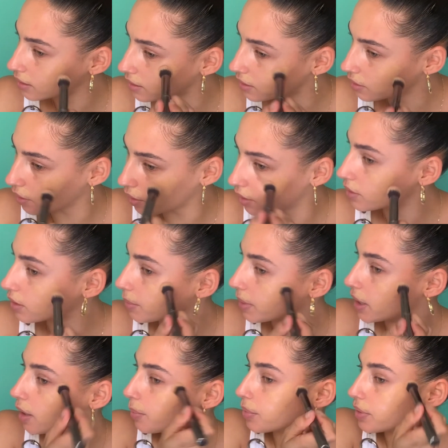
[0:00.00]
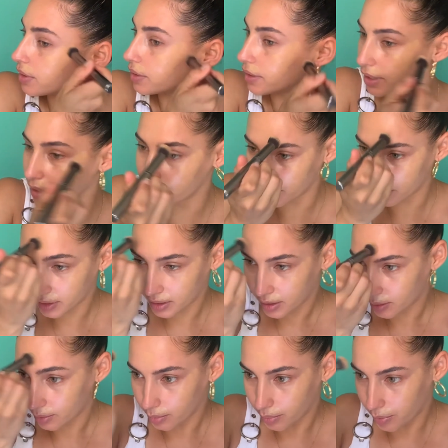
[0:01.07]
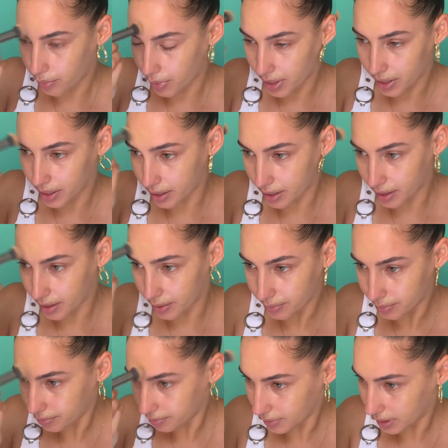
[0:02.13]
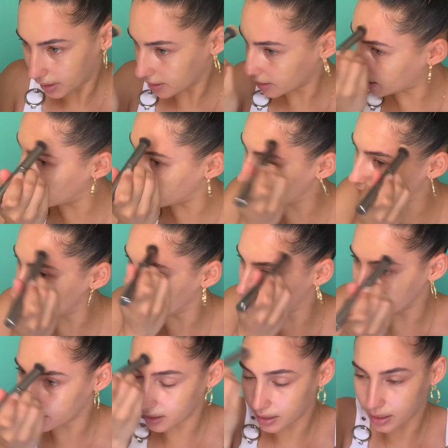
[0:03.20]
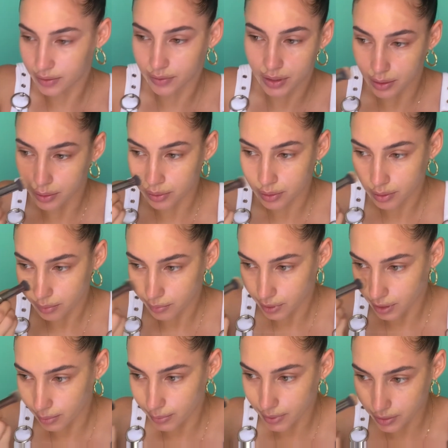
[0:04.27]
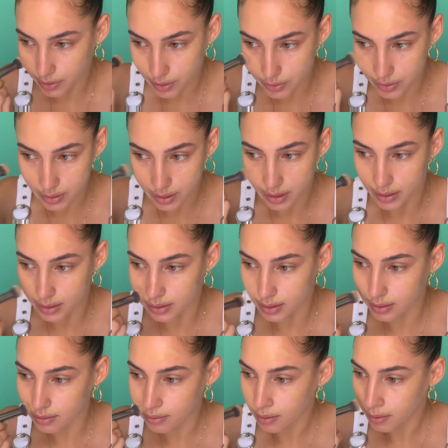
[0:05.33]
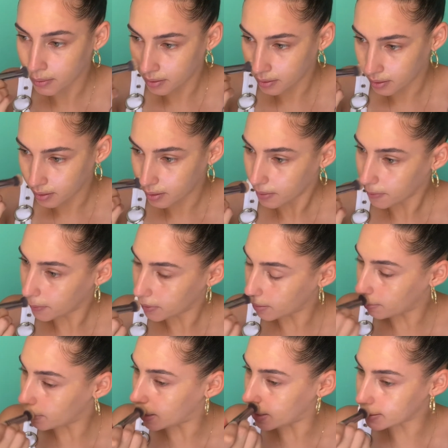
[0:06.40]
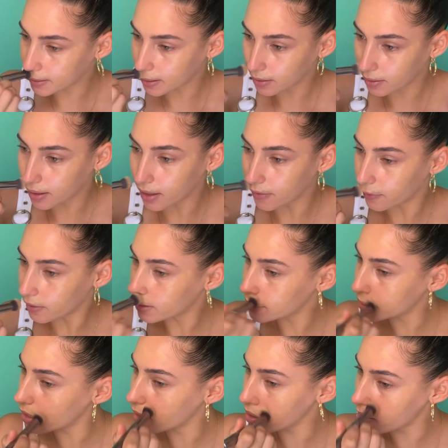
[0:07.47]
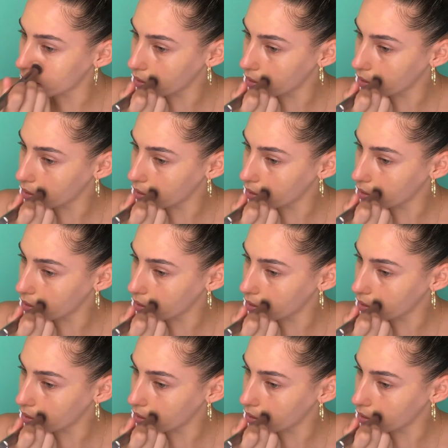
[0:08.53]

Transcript: scars on my upper lip, but it's kind of silly to even worry about those because the mask covers it,